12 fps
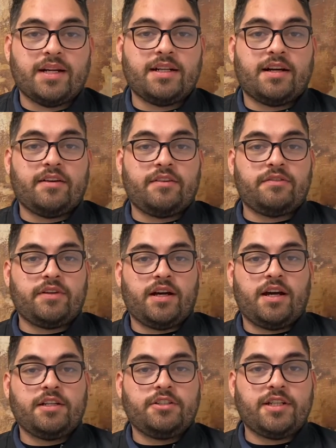of
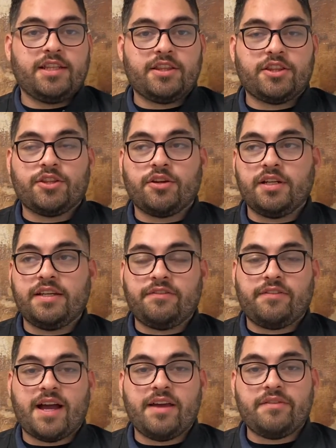
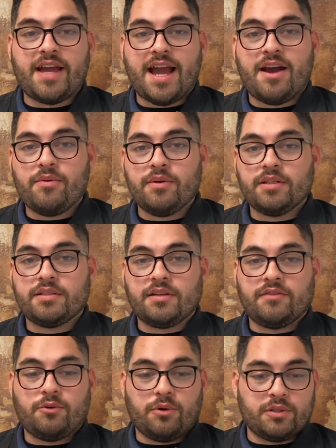135 hours
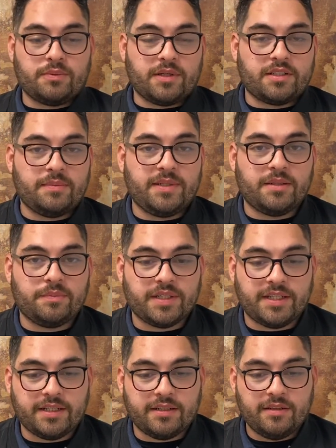of coursework to be
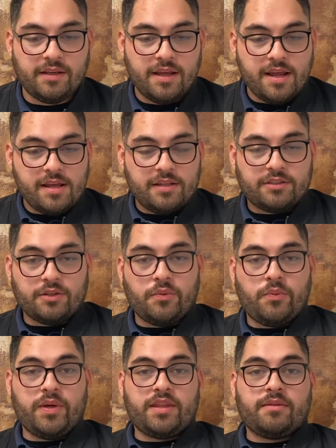completed. So
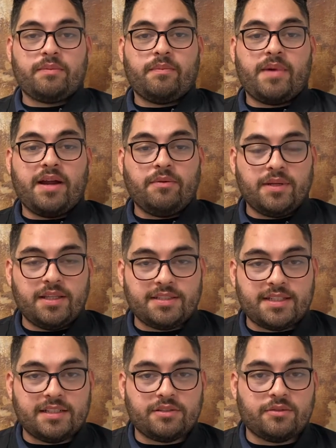with my real
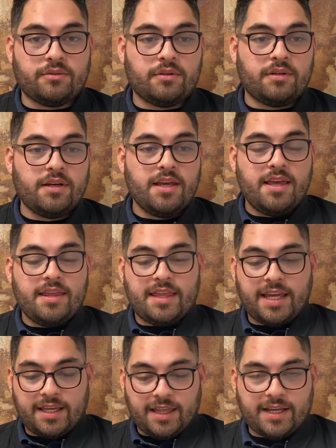estate school,
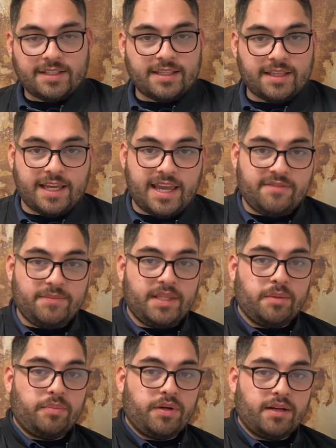like I said, they gave me
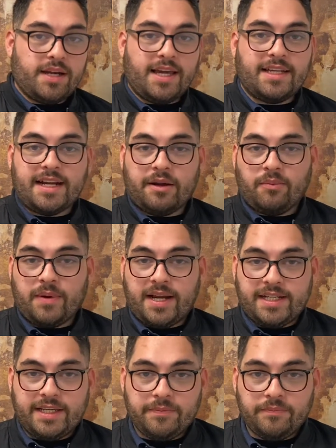the book and I
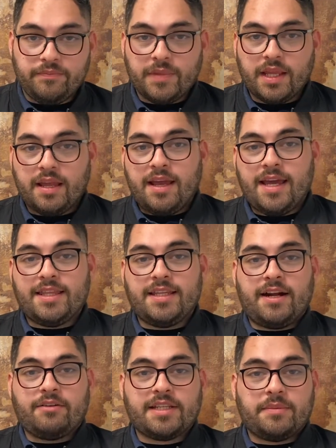read it, and then
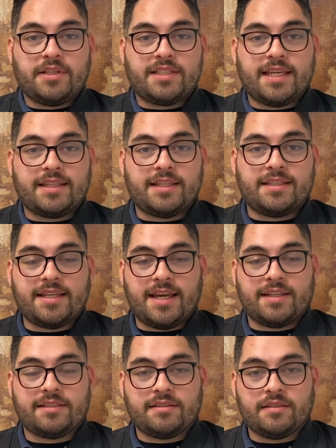I was able to take the
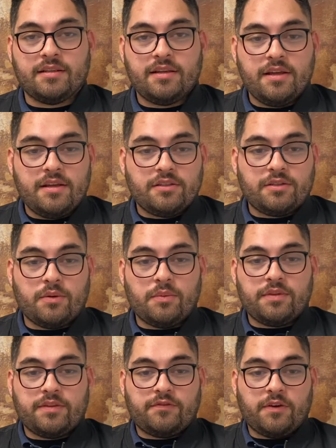test. So
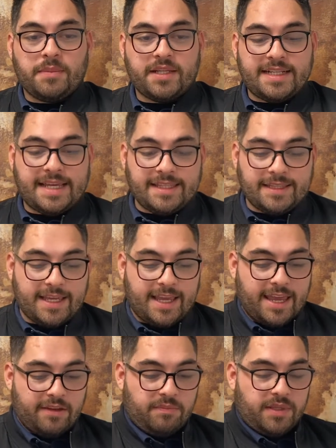from the day that they
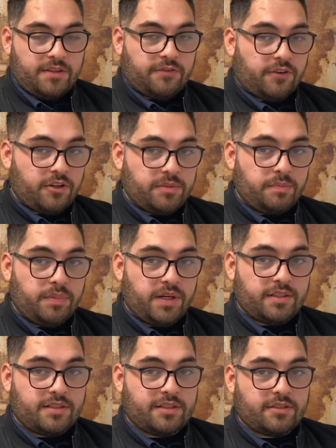gave me the first
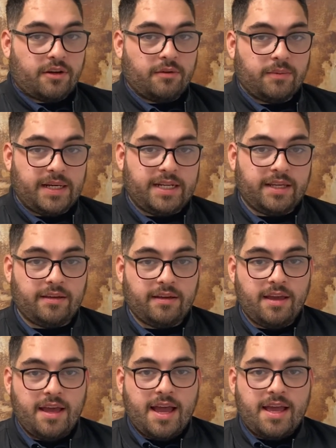book to start reading,
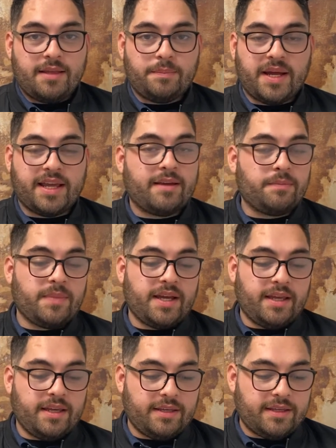
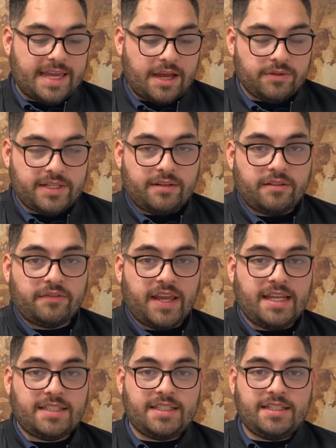my countdown of
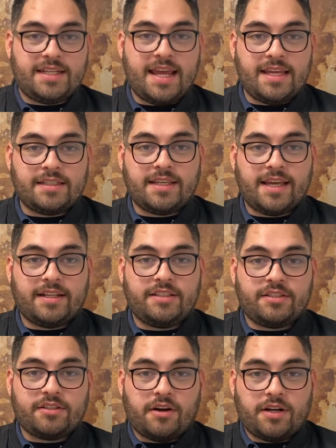18 days had
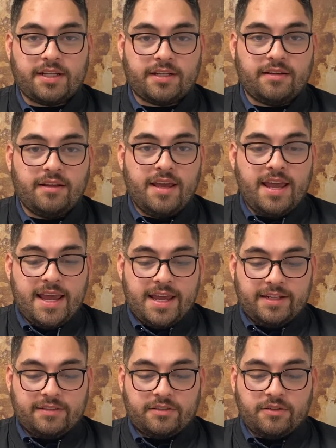started.
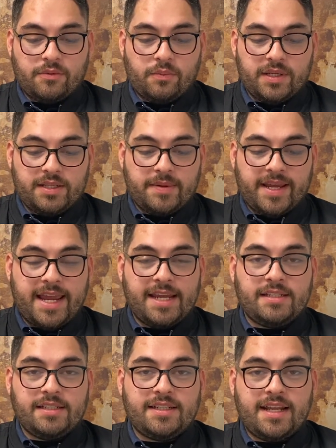And so when my
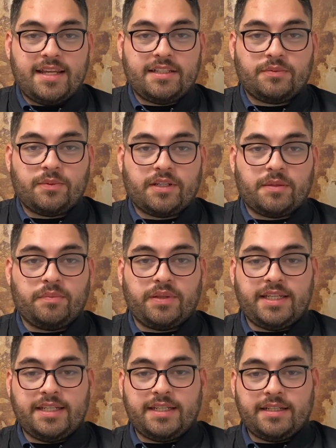18 days were
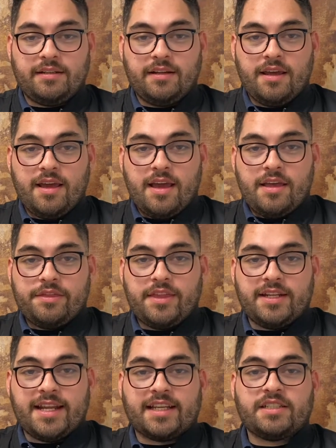completed, the
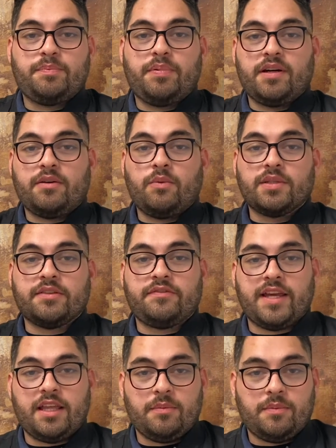next book was
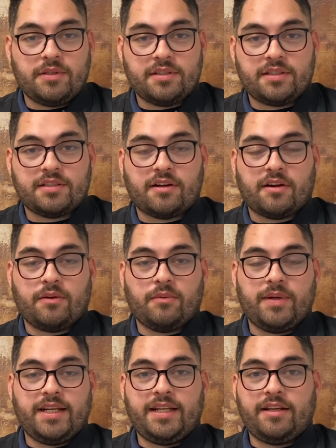available to start
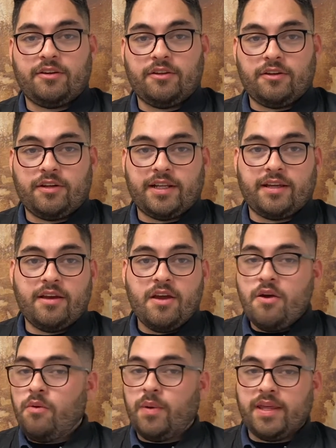reading or learning.
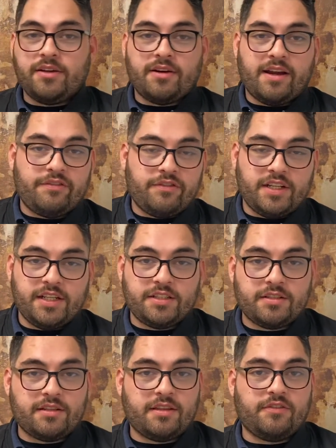Whether I
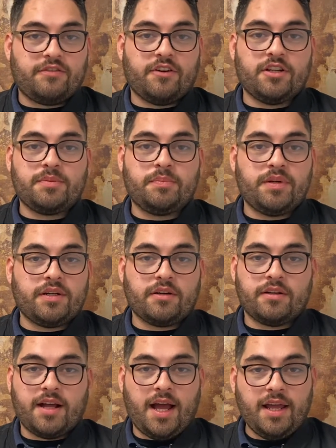finished the first book or
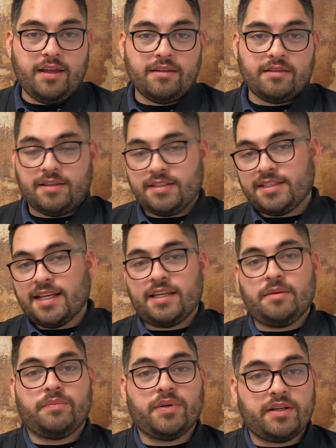not, the
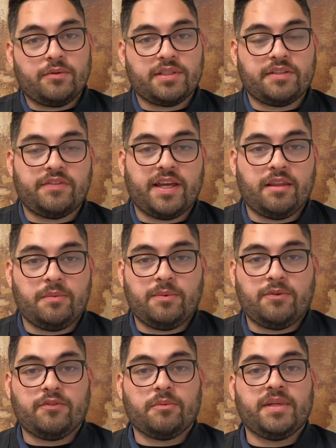second book was available
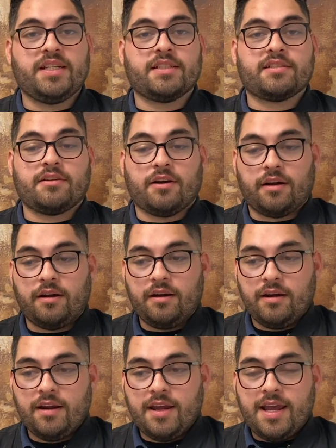for me to start.
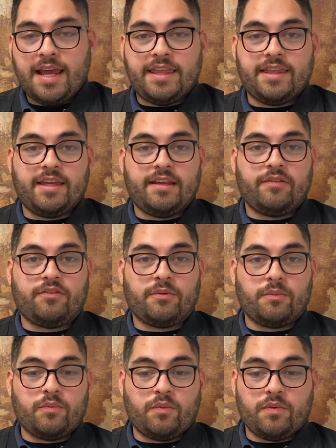And then
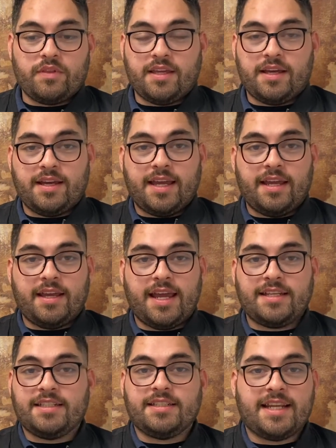from the
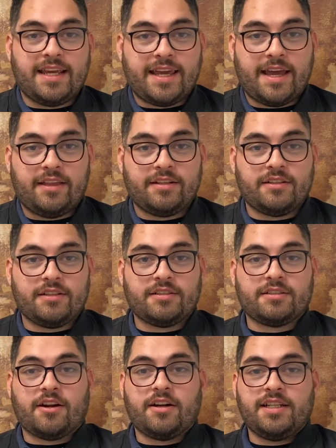18-day calendar
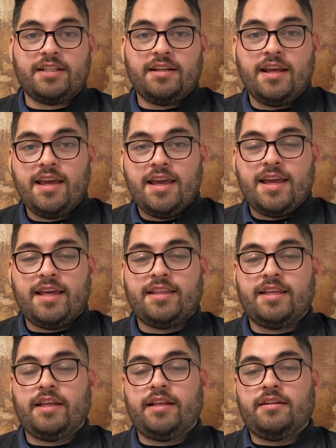started, and
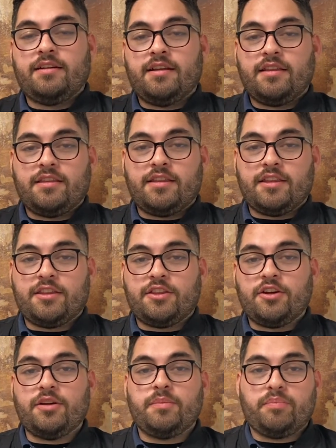then the
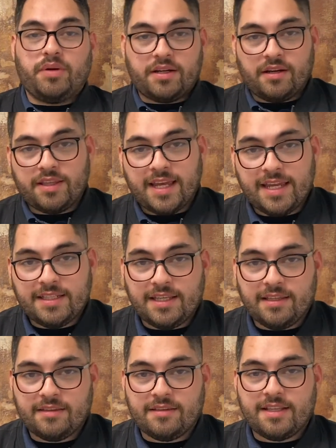third book on the
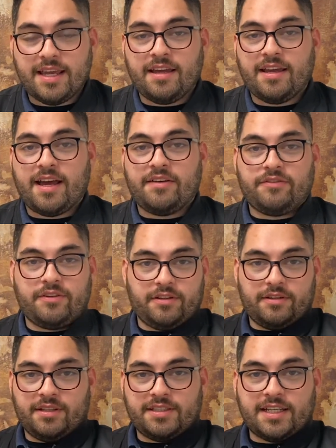18th day after
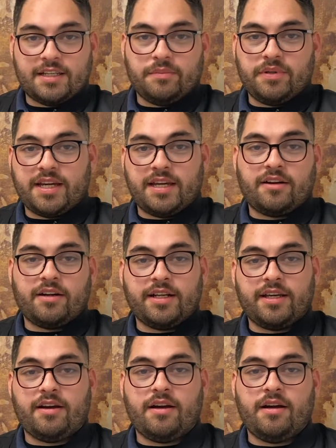the second book had
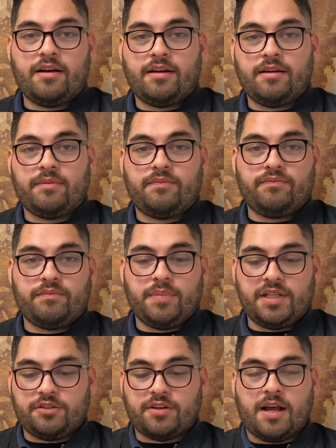already
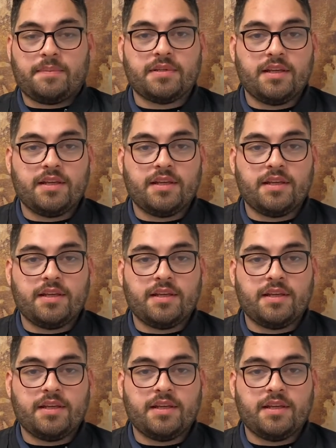been dropped,